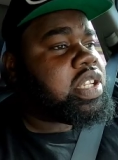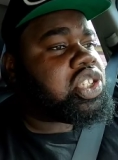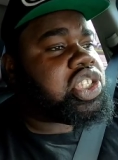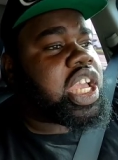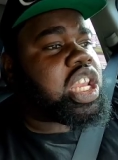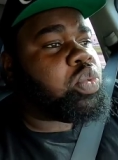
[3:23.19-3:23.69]

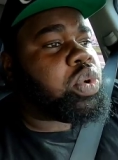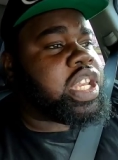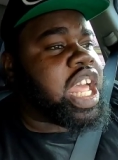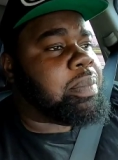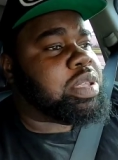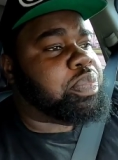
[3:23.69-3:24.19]
this channel
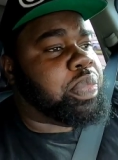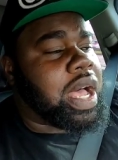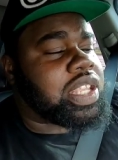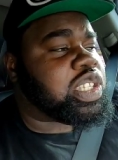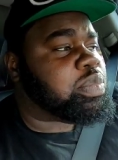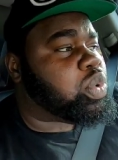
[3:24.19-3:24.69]
would not be
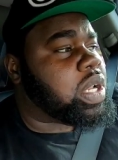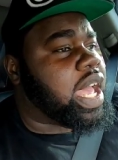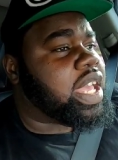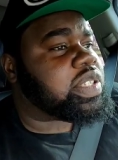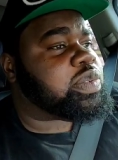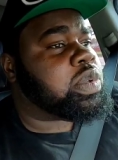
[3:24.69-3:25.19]
possible.
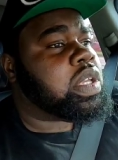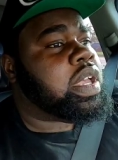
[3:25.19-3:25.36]
I,